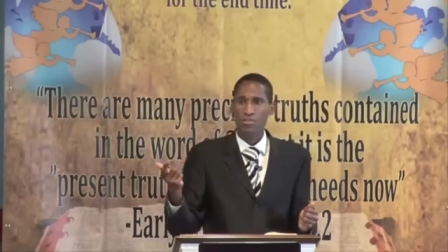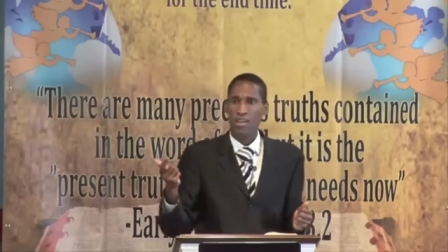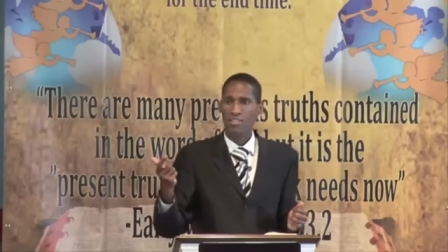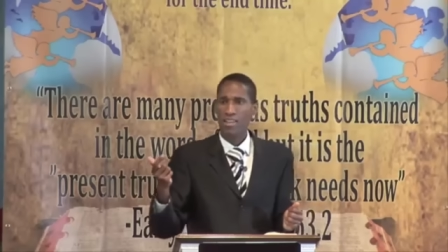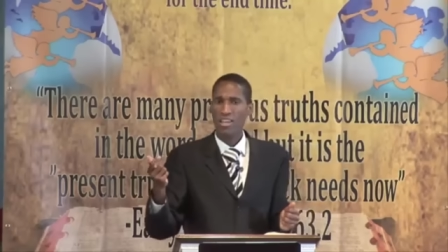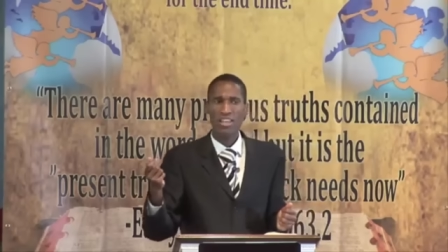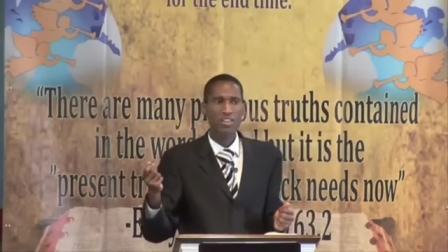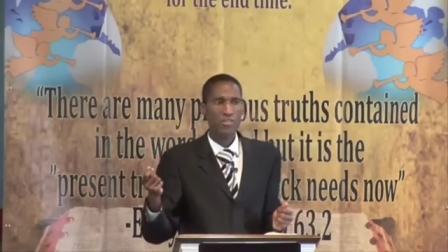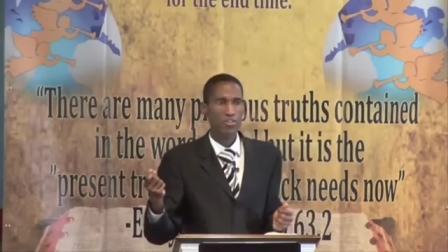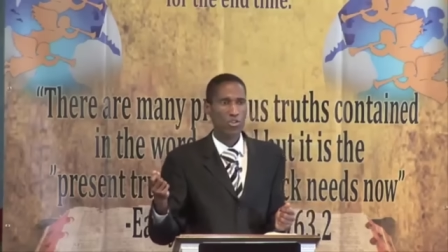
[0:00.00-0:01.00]
That's an
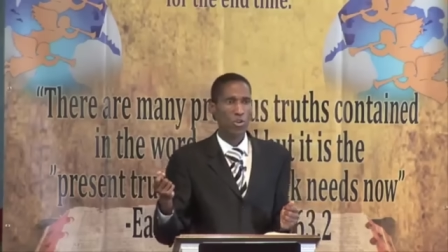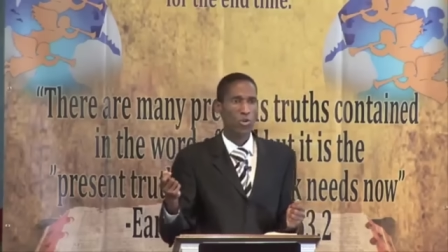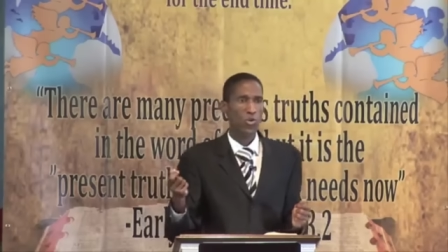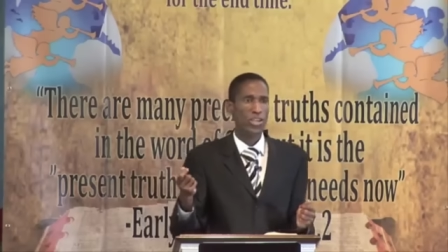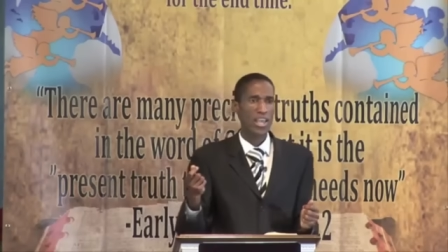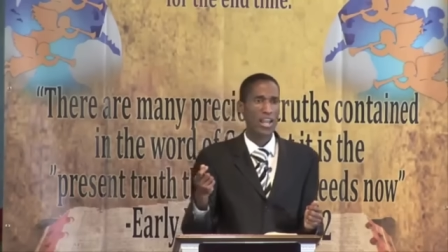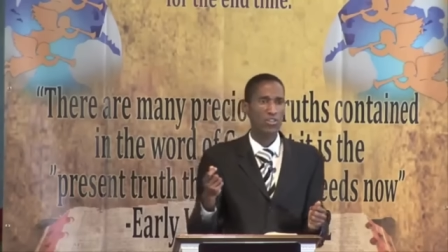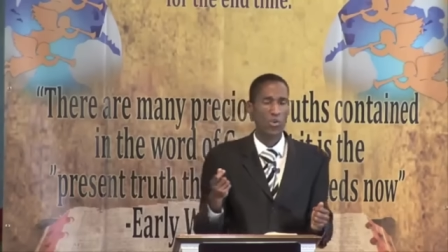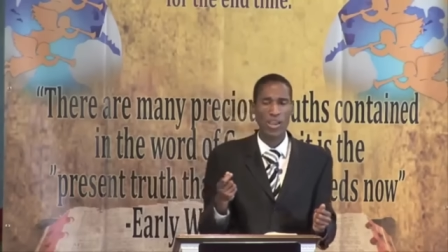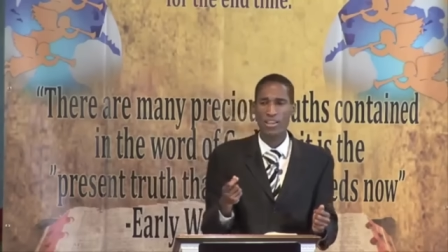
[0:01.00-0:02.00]
individual who
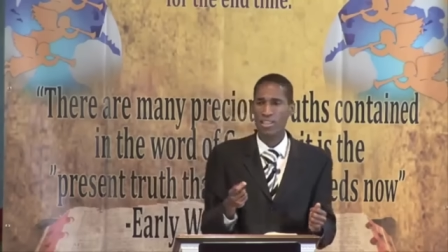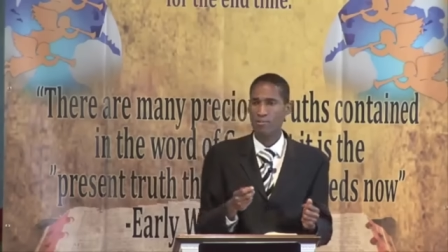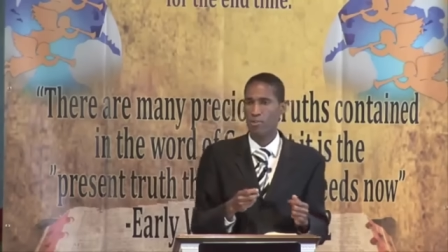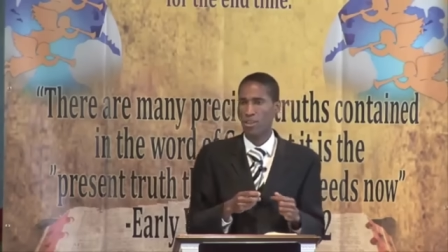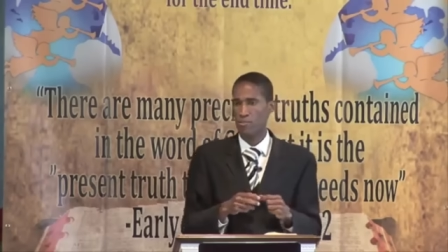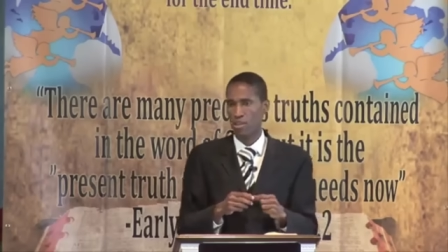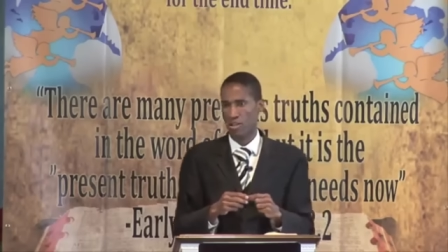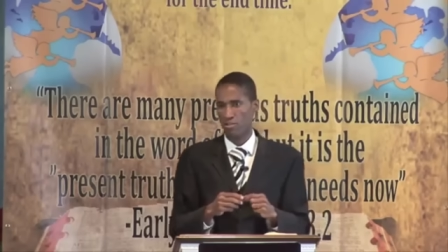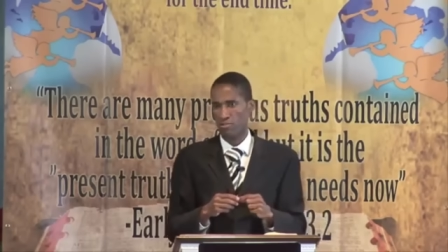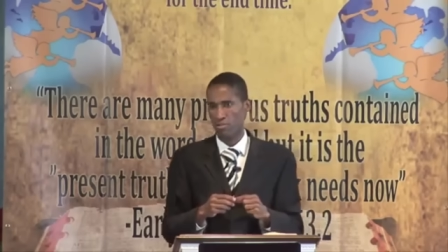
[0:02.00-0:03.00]
cannot do anything for
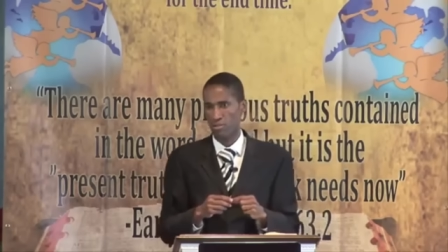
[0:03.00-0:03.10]
themselves.